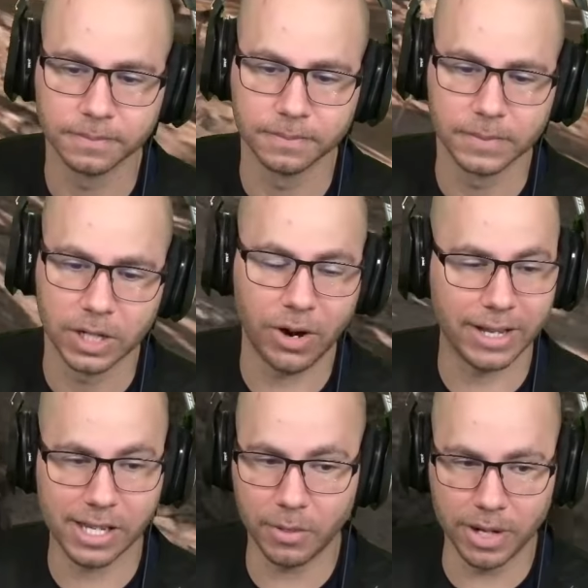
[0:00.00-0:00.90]

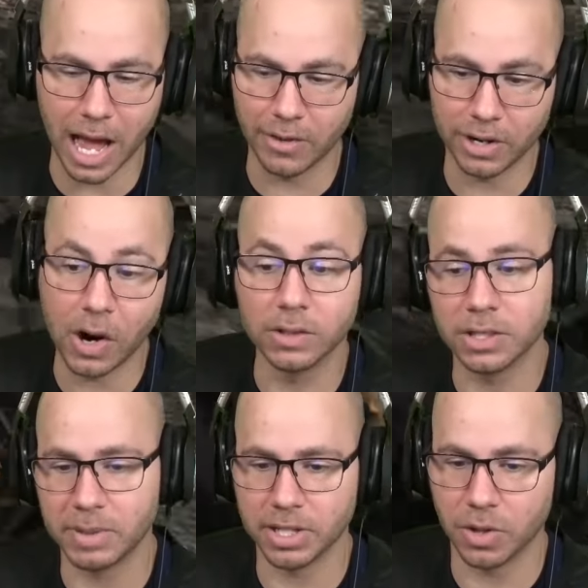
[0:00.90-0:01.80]
Granted, he would have died regardless
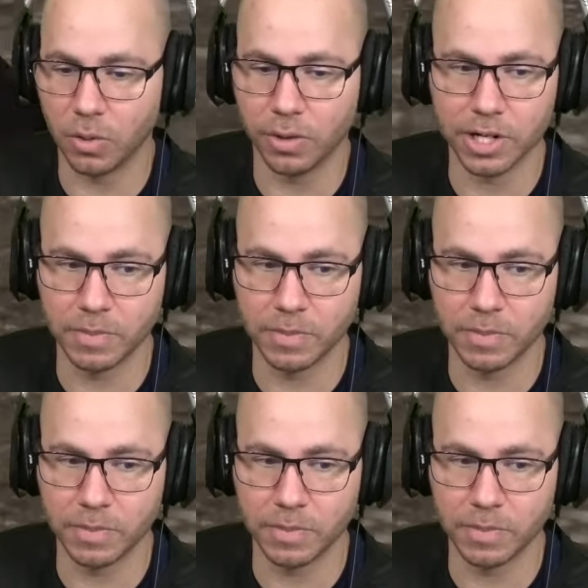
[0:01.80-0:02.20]
because of orange.